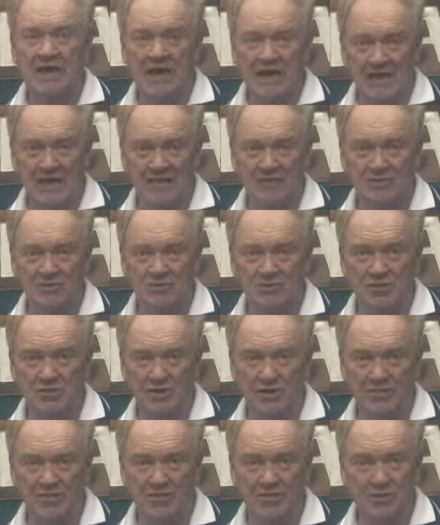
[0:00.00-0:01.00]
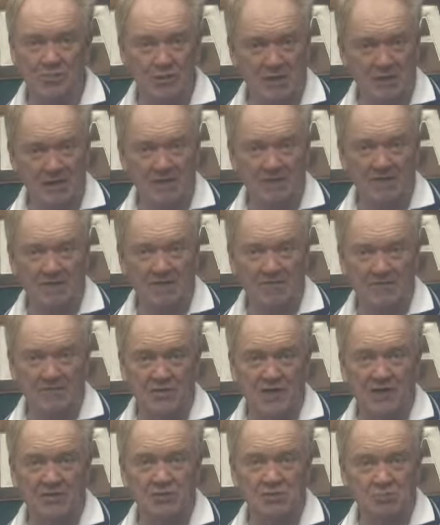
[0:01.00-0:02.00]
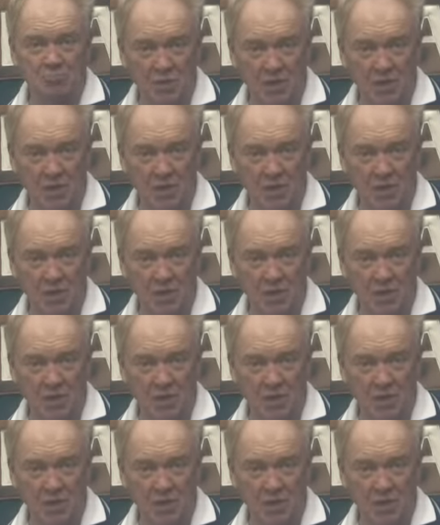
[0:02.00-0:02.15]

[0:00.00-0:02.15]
As of the beginning of next